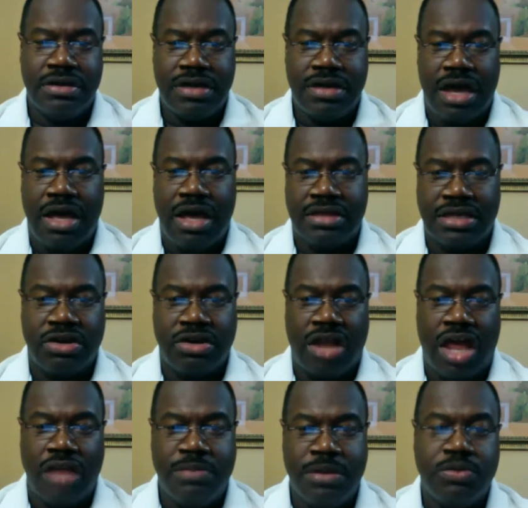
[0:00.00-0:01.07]
I think there are a
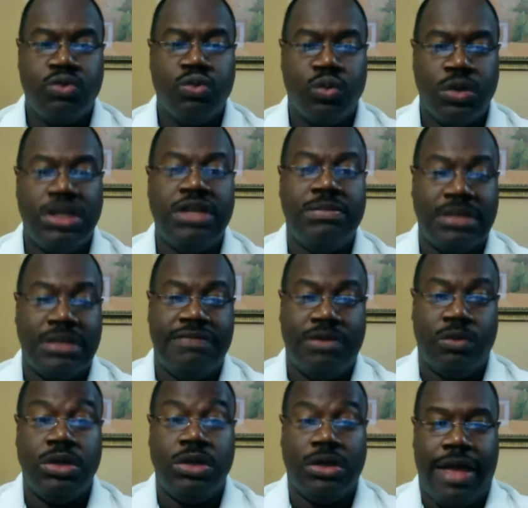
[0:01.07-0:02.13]
lot of people who really believe
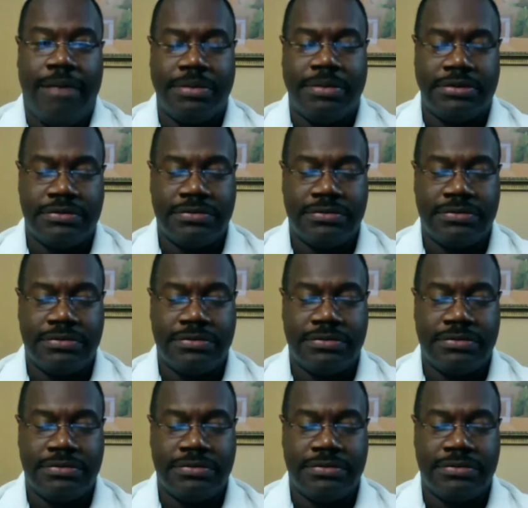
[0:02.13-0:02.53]
it will happen.